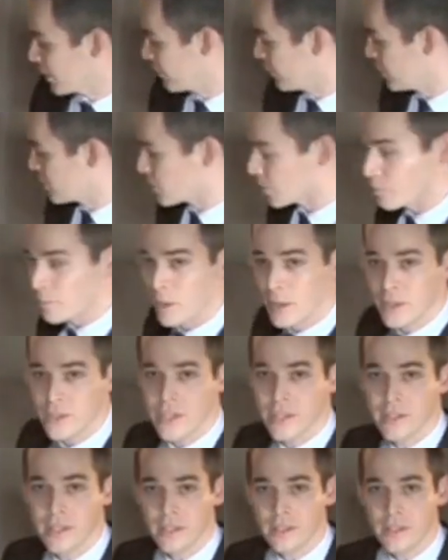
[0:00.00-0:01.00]
and I've used a
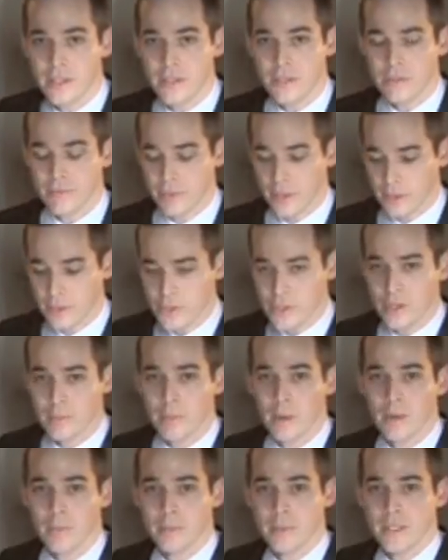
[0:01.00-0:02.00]
bunch, I did a laser
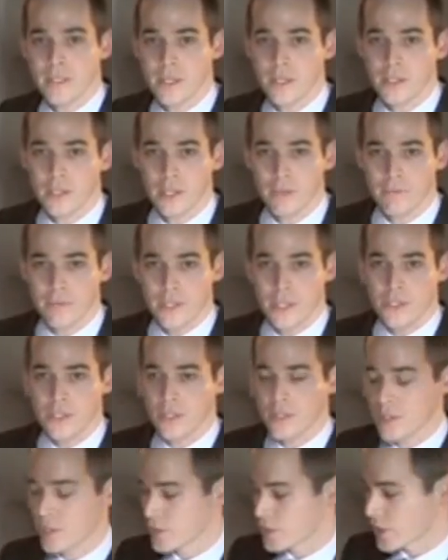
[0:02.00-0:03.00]
fellowship up at Skincare
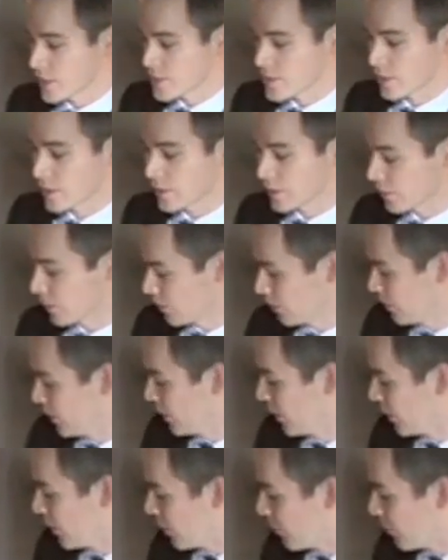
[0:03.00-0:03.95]
Physicians in Chestnut Hill,